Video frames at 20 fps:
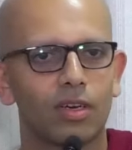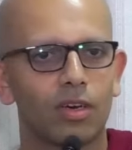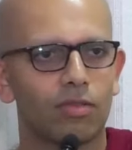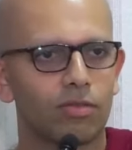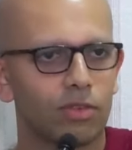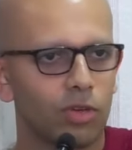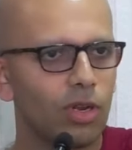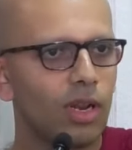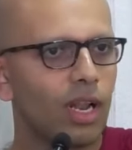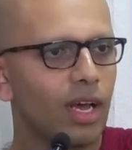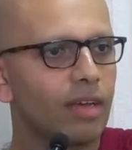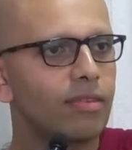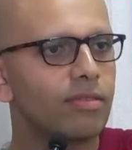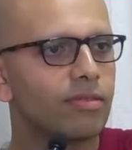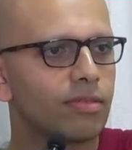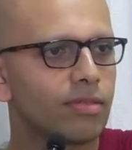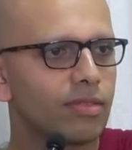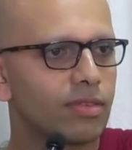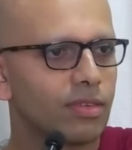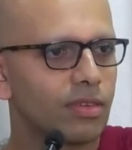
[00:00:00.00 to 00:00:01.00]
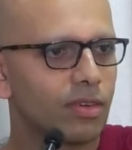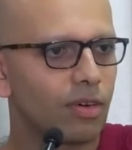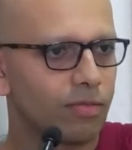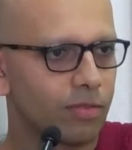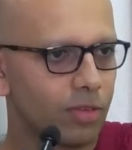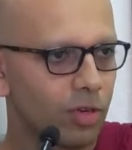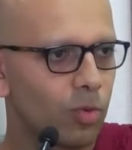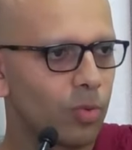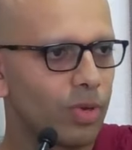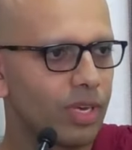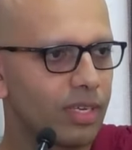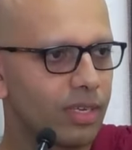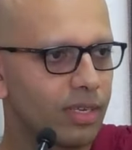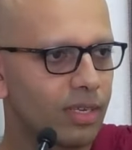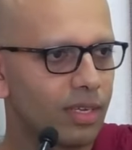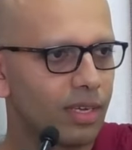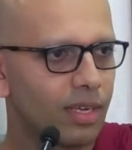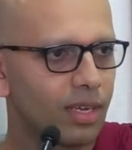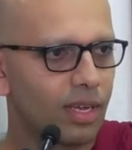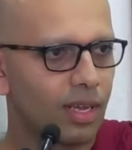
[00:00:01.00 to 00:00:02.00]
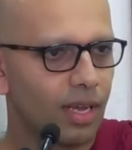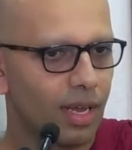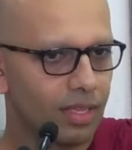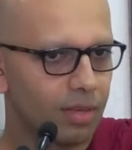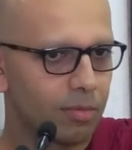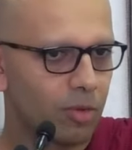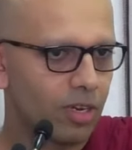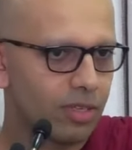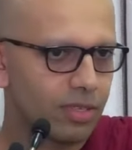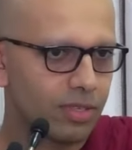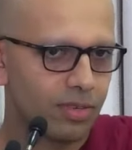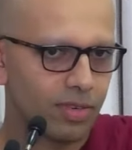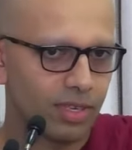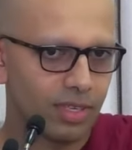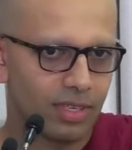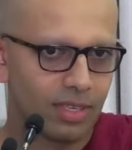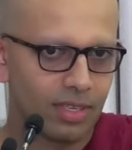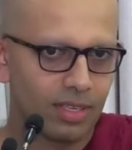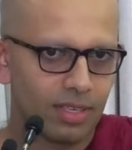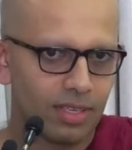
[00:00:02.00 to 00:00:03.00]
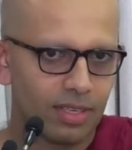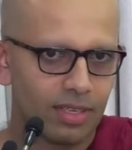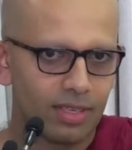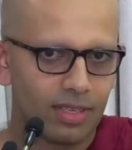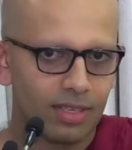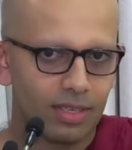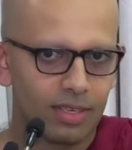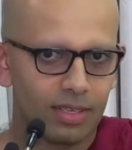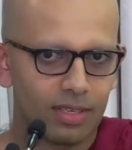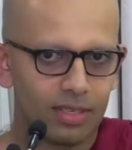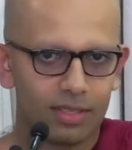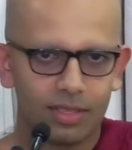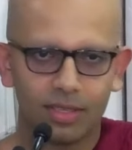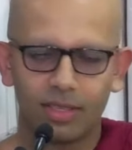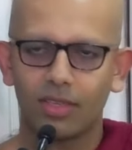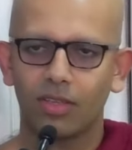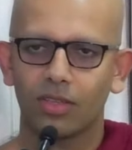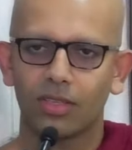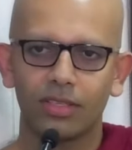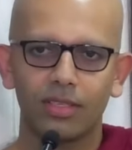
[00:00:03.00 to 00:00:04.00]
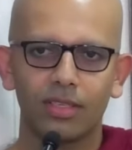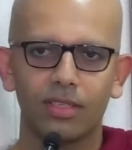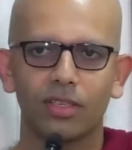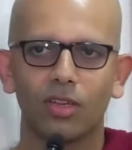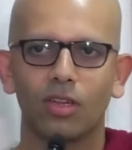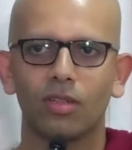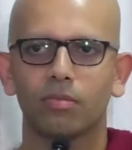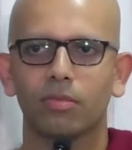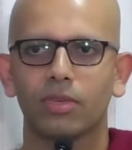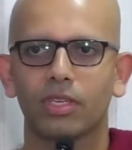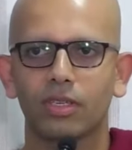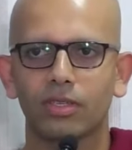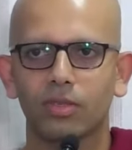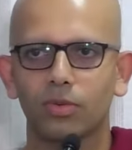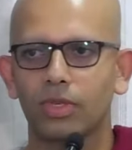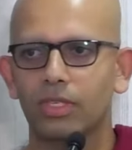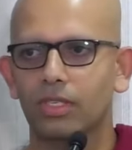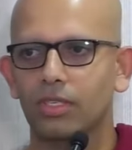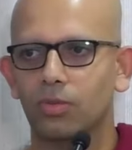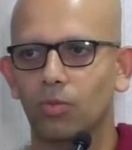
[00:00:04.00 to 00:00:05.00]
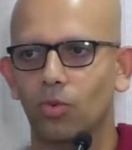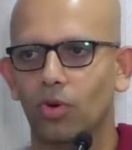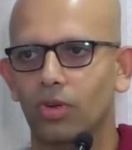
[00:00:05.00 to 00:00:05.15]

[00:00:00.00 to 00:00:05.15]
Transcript: of your life, of your week at the monastery. You know, this is not because we just